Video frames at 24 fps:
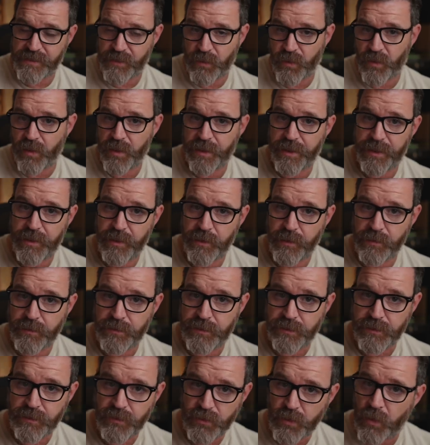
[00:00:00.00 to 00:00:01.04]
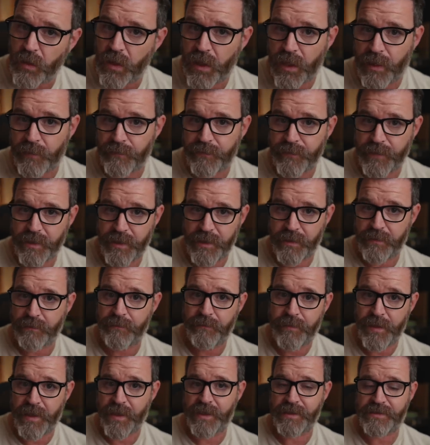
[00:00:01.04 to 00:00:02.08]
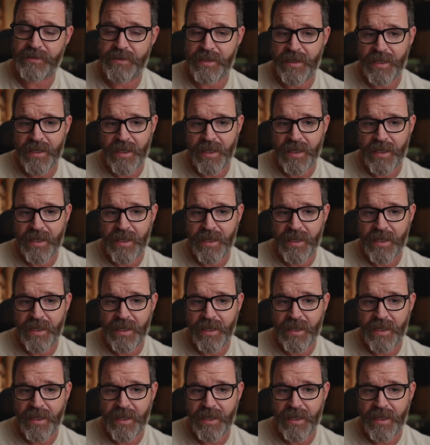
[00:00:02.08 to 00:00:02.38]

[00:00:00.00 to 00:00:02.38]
or a huge trough in bass.